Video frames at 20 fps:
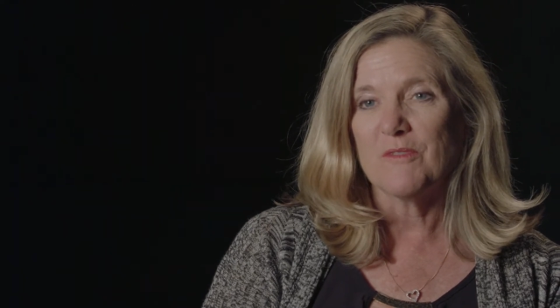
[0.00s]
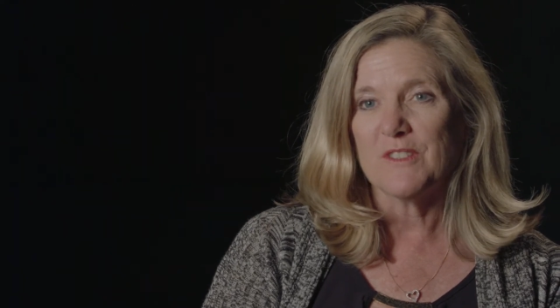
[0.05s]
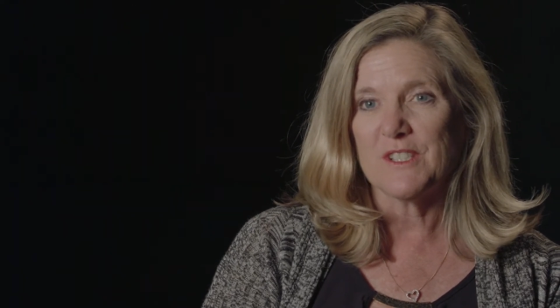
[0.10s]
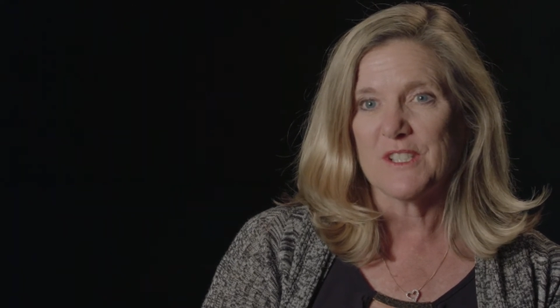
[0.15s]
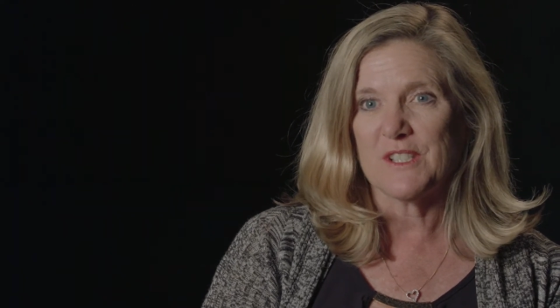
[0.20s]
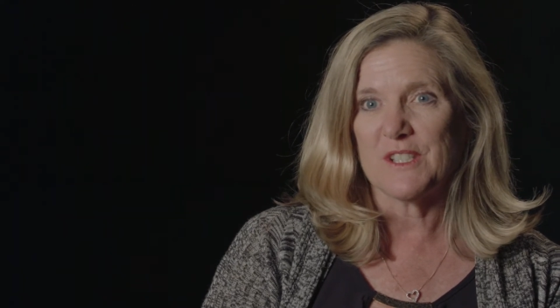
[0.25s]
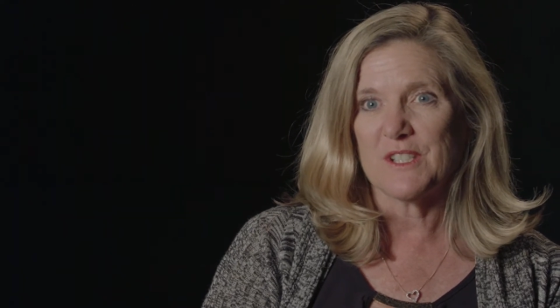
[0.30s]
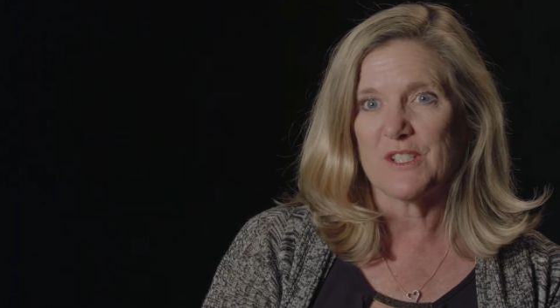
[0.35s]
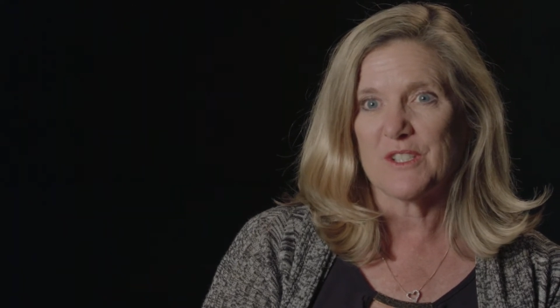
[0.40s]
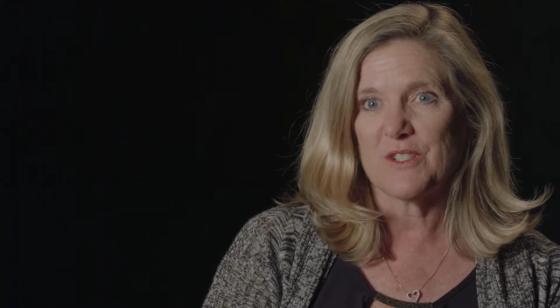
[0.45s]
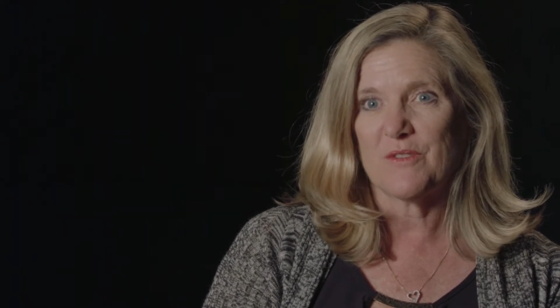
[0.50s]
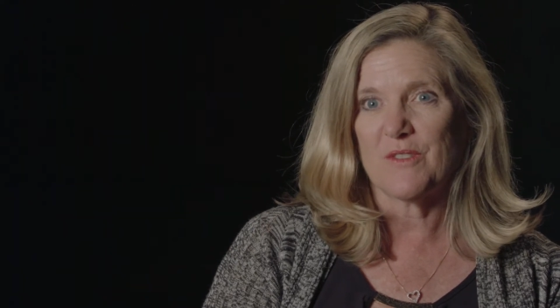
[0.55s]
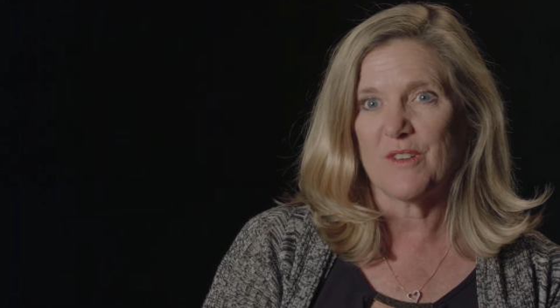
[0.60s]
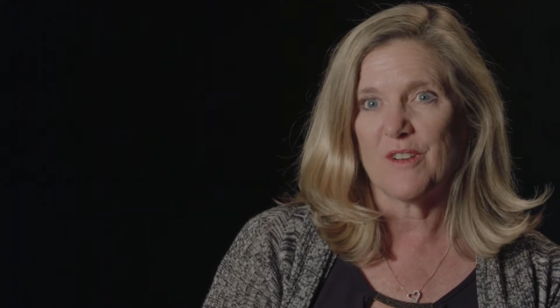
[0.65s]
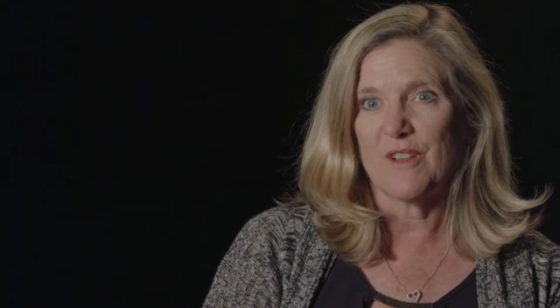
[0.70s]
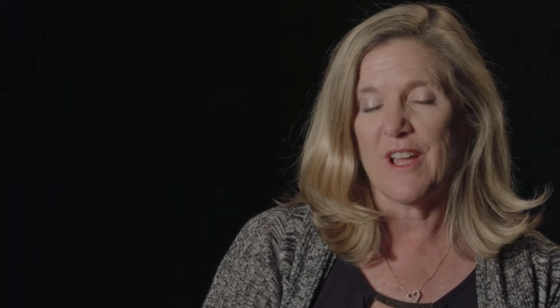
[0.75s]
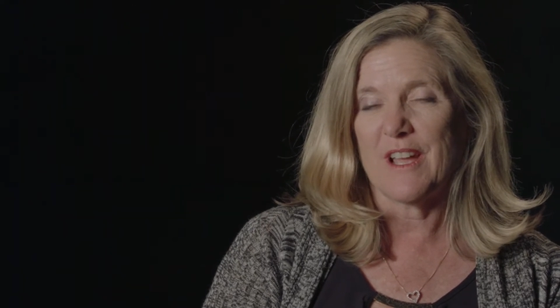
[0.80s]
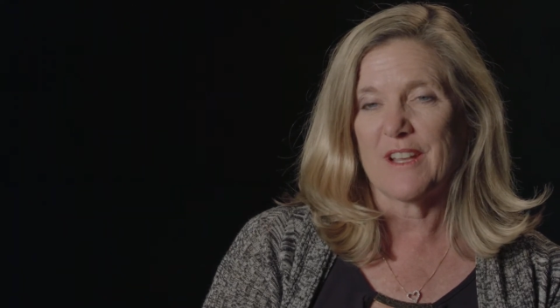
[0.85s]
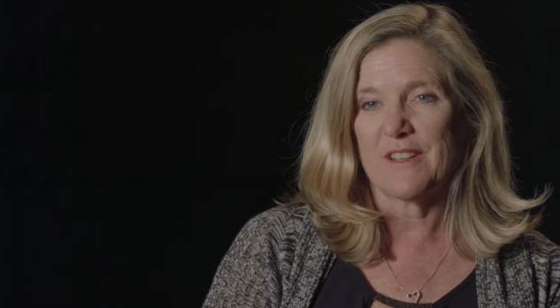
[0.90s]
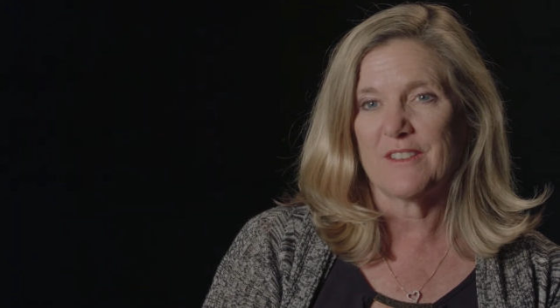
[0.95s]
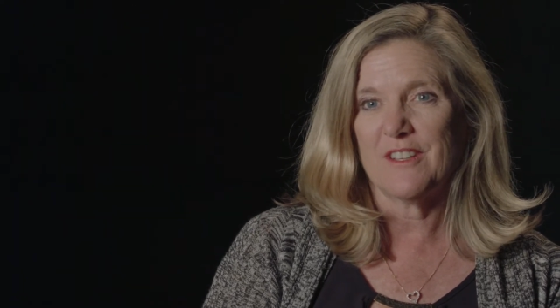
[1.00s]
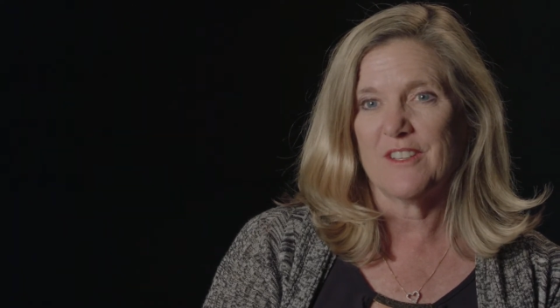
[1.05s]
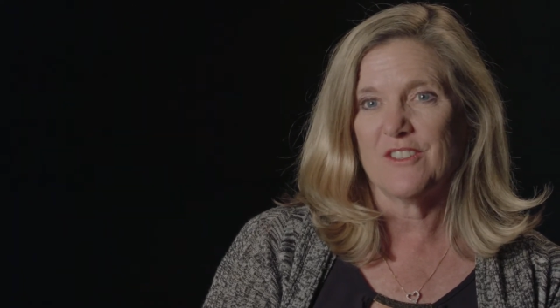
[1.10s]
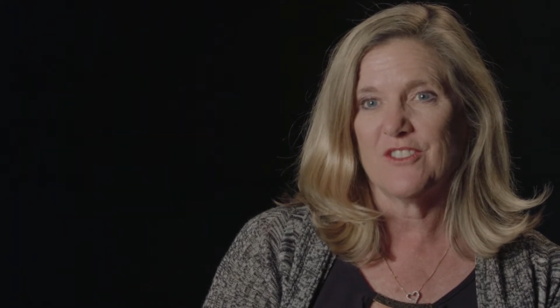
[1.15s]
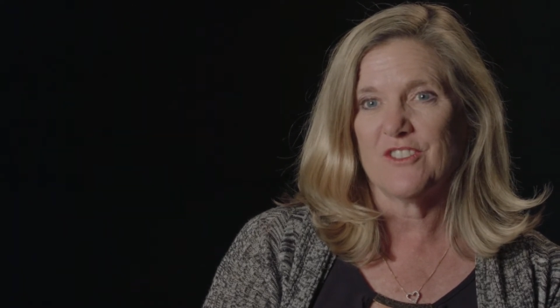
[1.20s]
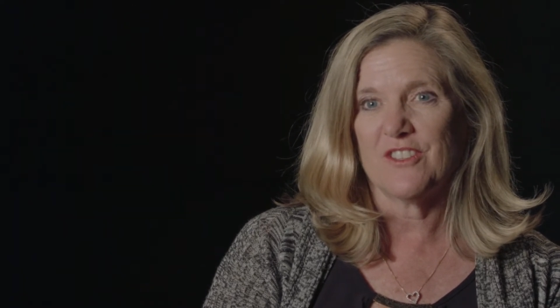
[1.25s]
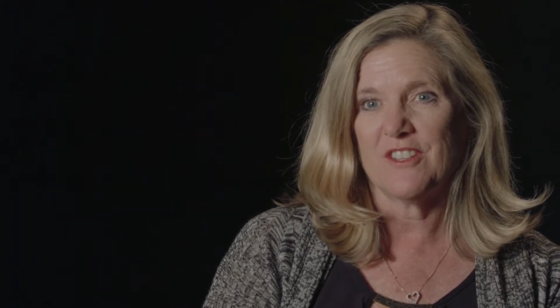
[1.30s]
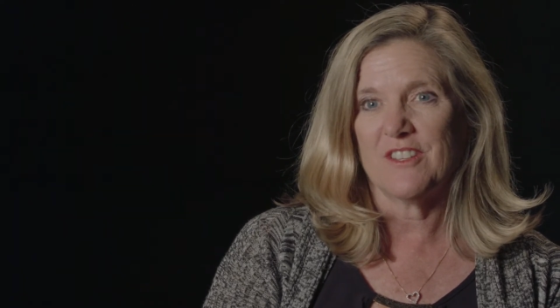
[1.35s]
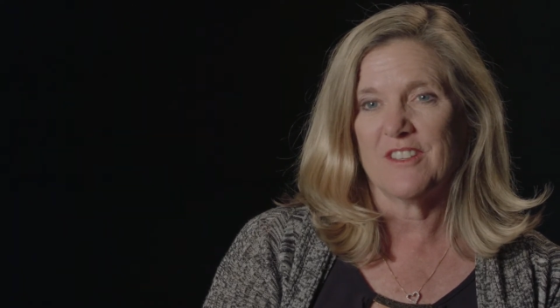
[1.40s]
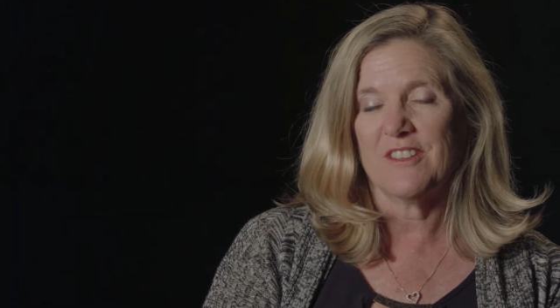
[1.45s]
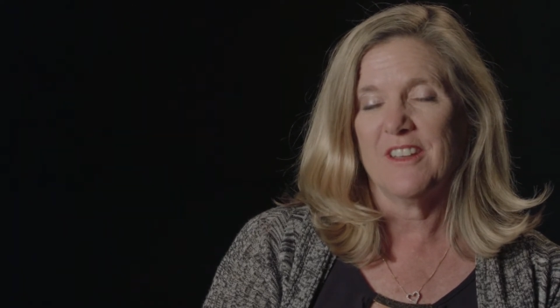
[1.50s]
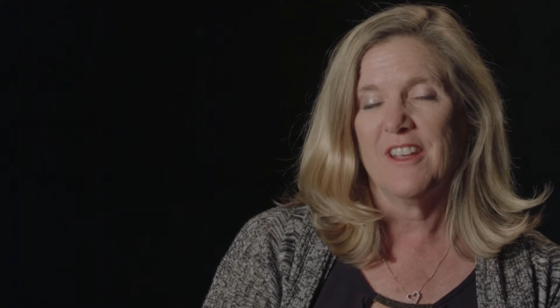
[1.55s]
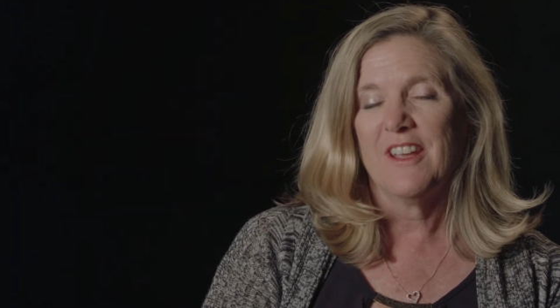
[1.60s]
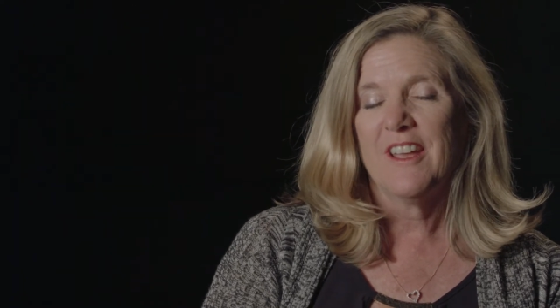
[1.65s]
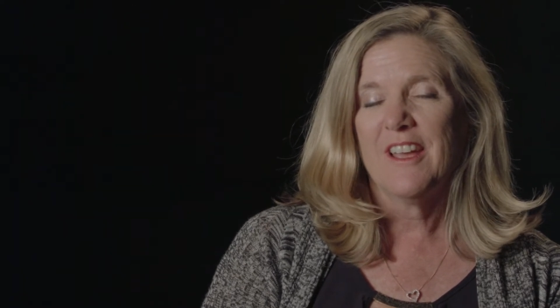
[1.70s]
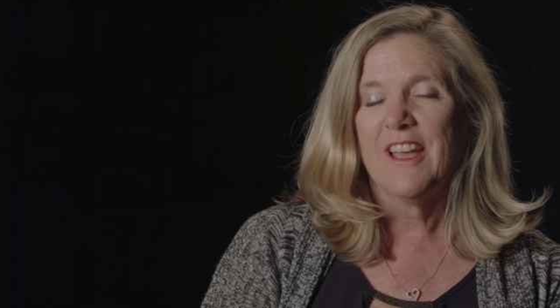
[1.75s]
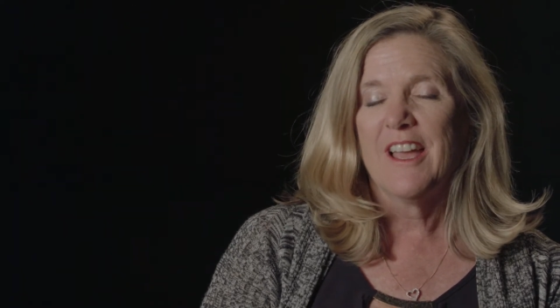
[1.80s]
visits for lactation,